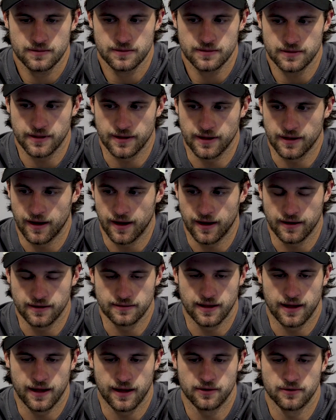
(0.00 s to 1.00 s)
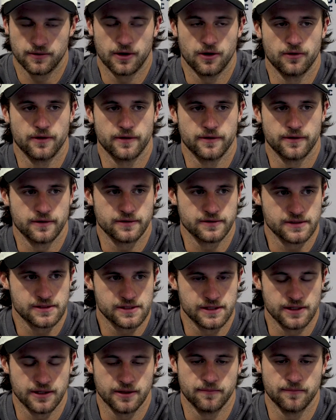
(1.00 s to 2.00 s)
yeah, I, I don't know that there's a
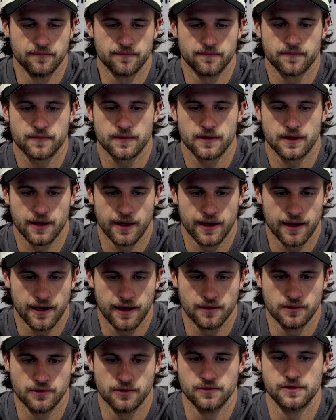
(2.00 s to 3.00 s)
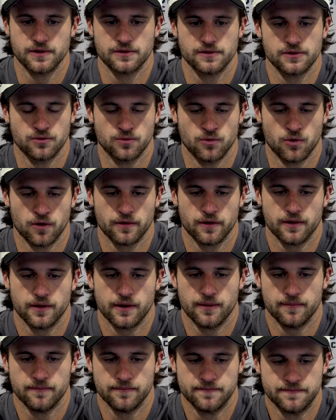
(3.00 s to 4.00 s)
team that I hate losing to more than
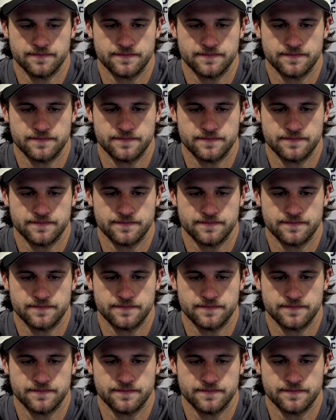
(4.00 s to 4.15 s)
them.